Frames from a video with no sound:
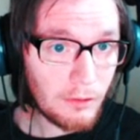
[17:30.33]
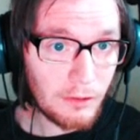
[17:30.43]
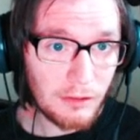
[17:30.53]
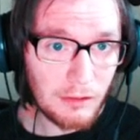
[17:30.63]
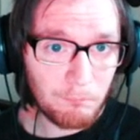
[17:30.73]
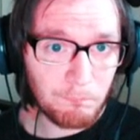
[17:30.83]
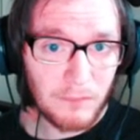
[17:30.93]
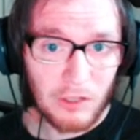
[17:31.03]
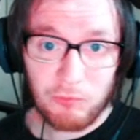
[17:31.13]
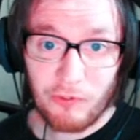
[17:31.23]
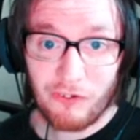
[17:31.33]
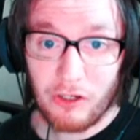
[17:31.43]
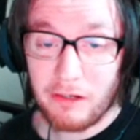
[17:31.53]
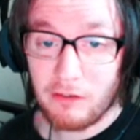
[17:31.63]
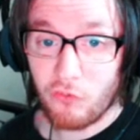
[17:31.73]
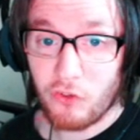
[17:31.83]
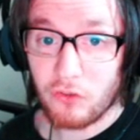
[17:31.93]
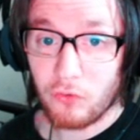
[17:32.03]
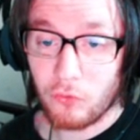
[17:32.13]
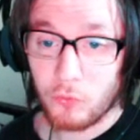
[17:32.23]
I'll figure it out as I
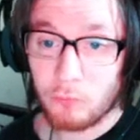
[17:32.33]
go.